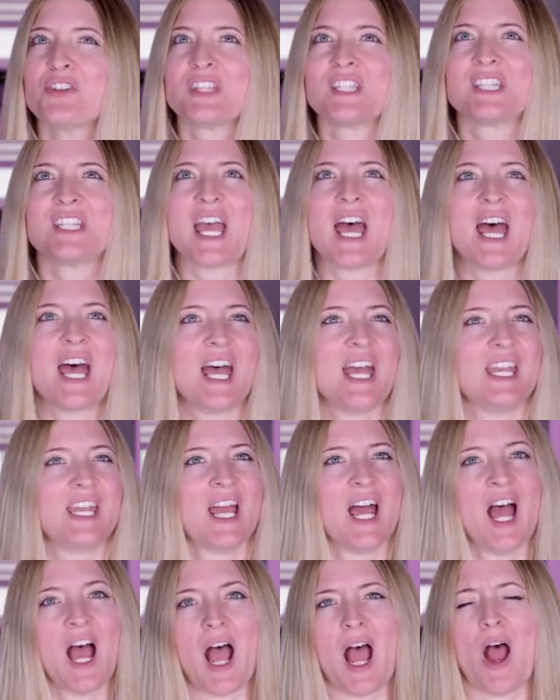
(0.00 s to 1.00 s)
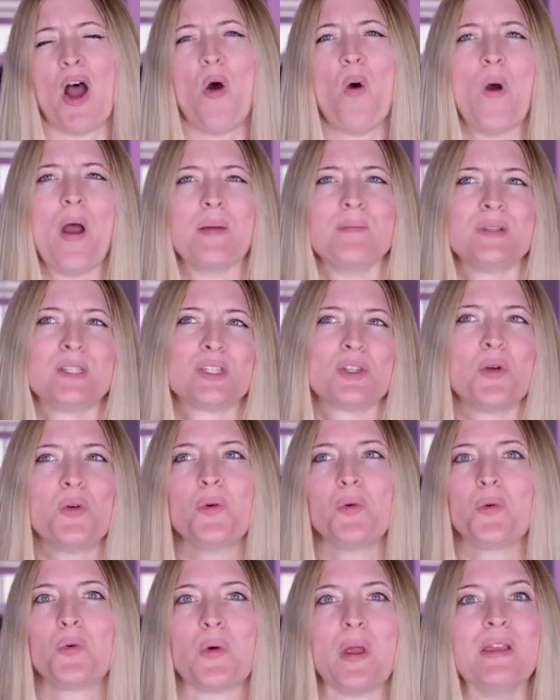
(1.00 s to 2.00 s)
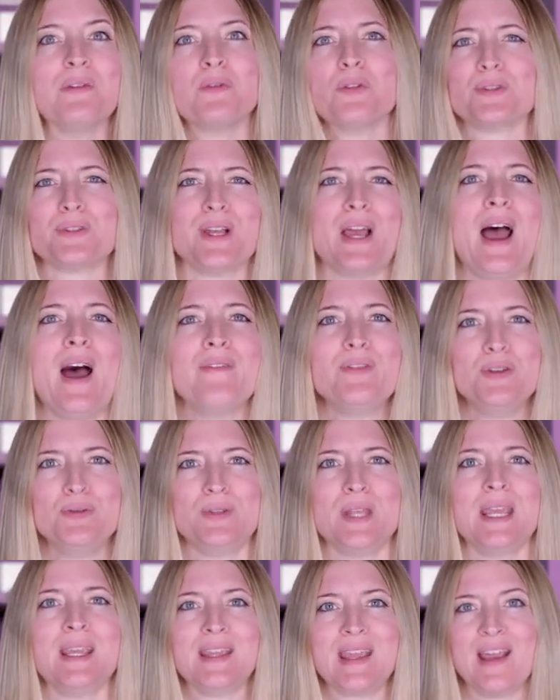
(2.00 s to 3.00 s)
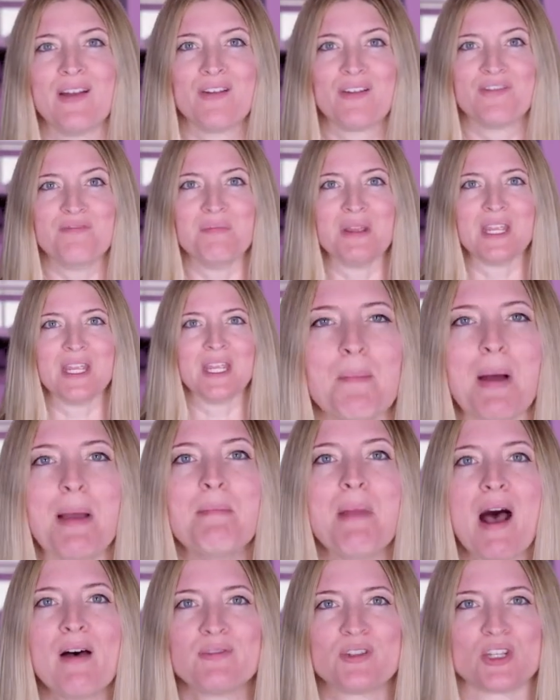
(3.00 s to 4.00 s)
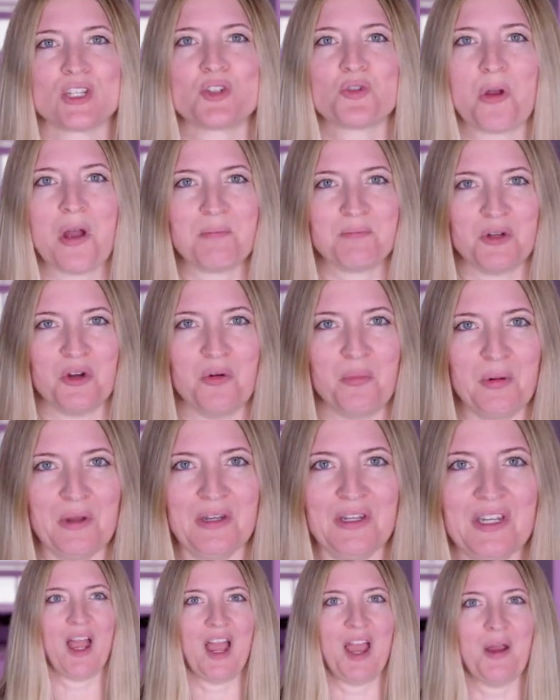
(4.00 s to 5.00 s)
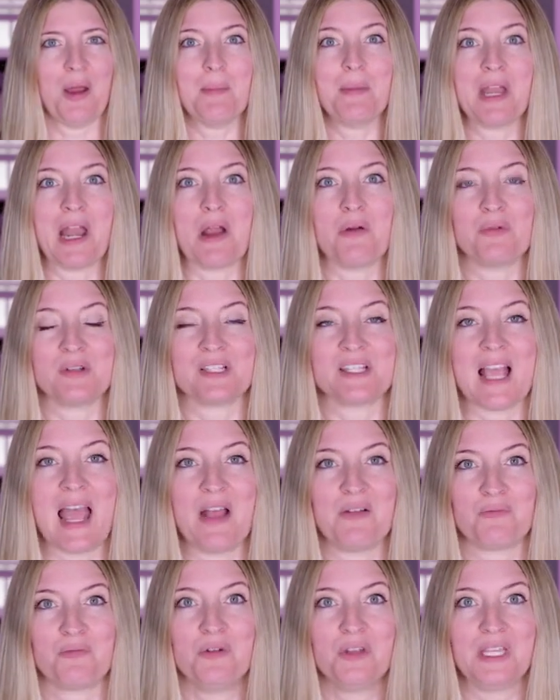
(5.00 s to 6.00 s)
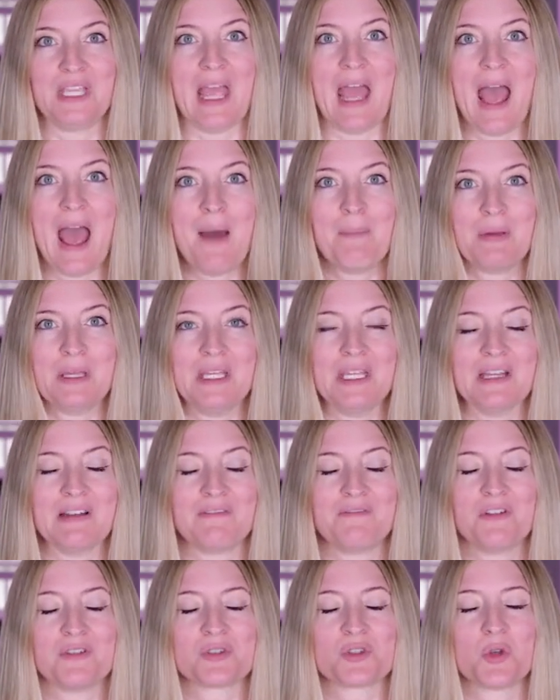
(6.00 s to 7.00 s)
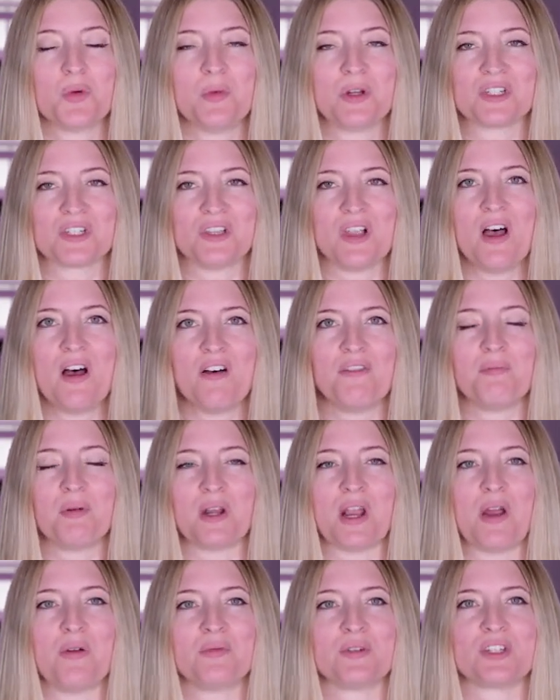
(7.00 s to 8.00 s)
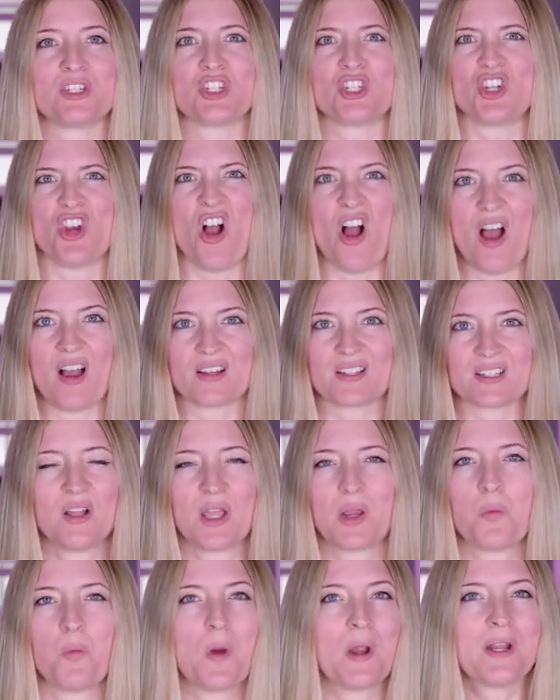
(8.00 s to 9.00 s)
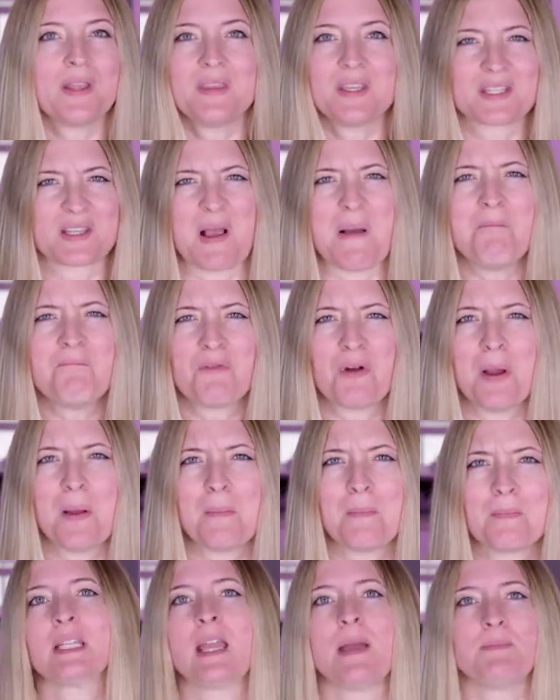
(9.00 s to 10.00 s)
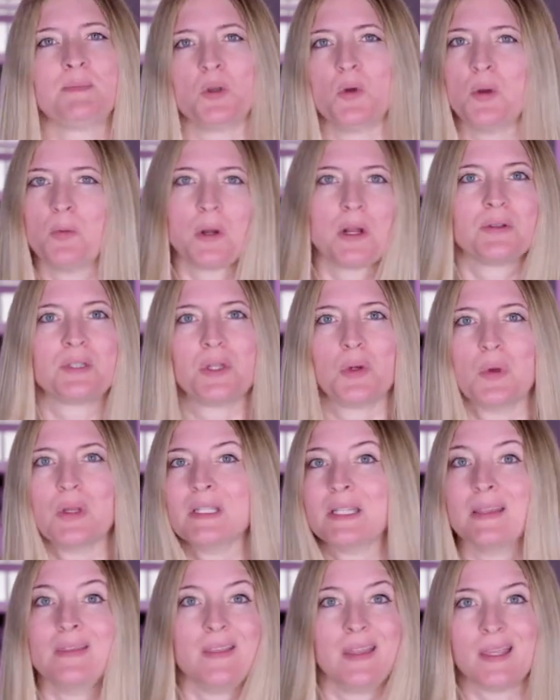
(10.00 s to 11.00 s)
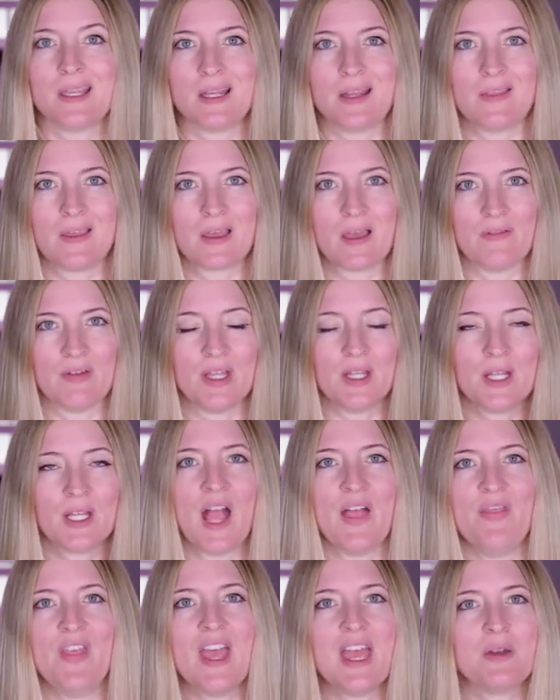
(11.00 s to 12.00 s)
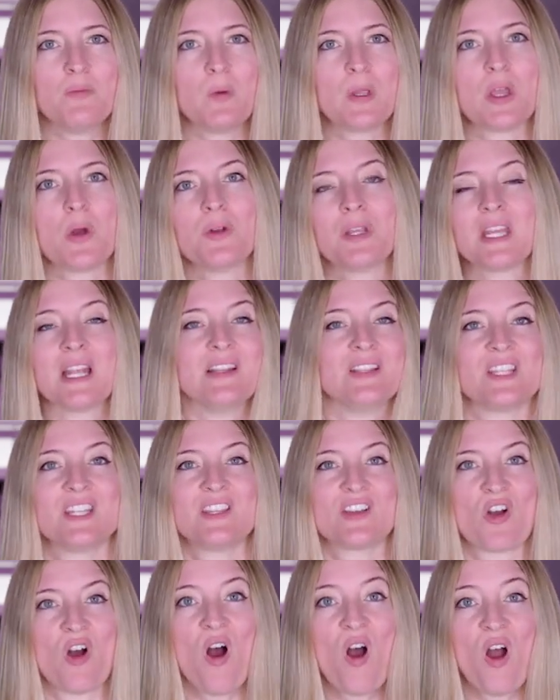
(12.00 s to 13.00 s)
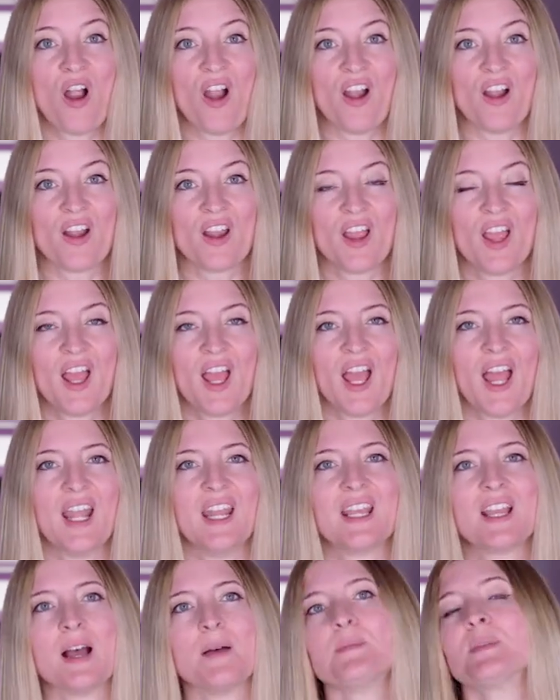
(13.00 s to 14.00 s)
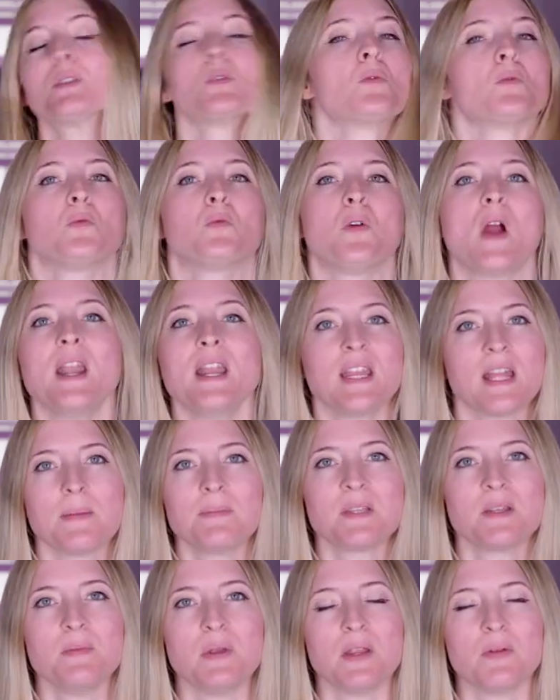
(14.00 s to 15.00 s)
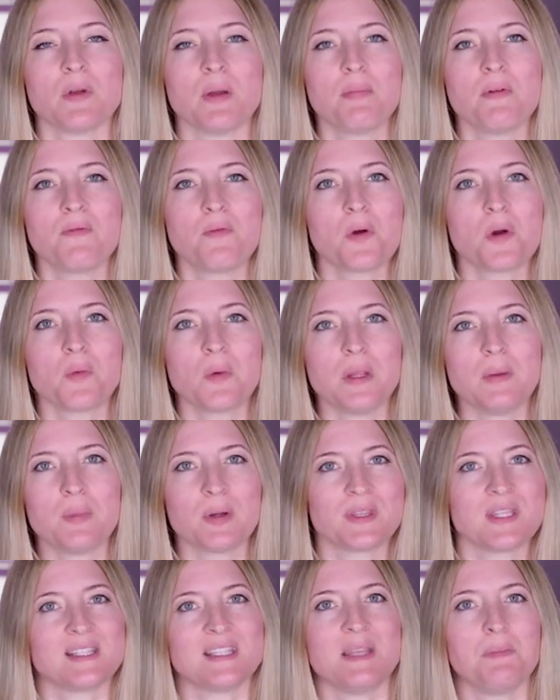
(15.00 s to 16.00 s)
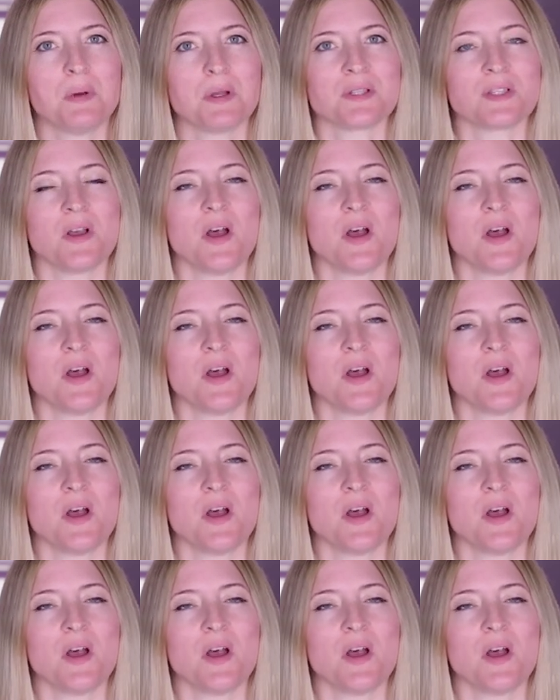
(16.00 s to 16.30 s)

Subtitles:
said, "Oh, I'm so grateful to have you take care of me." My mouth just dropped open. I mean, I was really happy. I felt so much love, but I was shocked. Like, where did this come from? Kept doing what I was doing, didn't think anything of it. And then we go to get into the car, and he comes running up to me right before we put the seatbelts